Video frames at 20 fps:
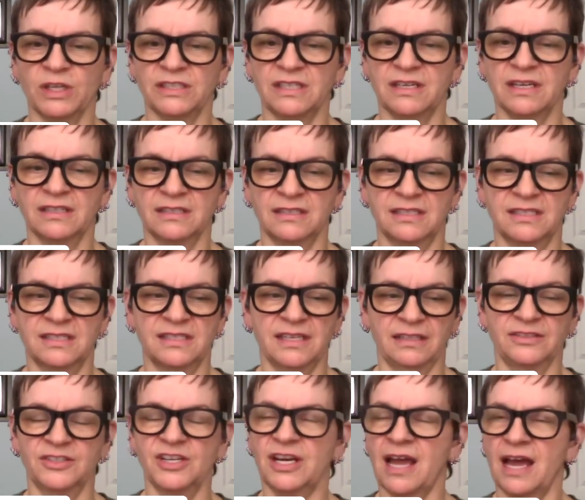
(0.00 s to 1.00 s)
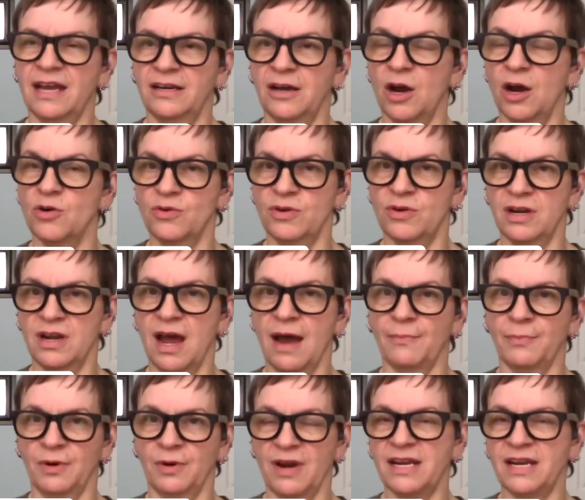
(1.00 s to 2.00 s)
we're really going to stick to kind of owned
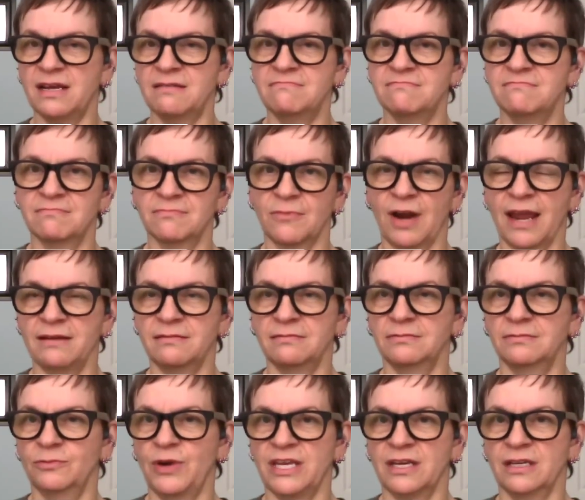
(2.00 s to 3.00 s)
and operated, right?